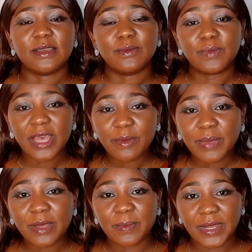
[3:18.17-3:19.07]
bell
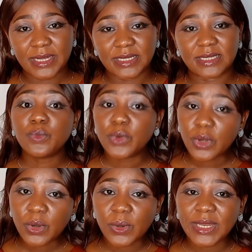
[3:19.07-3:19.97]
peppers,
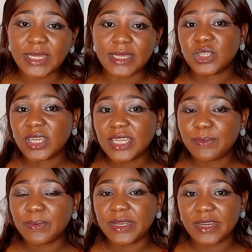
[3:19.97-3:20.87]
broccoli, turnip
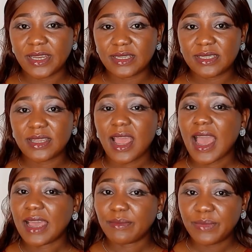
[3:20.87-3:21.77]
greens,
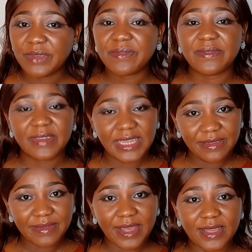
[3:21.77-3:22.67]
and beef
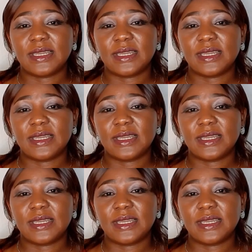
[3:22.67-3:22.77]
liver.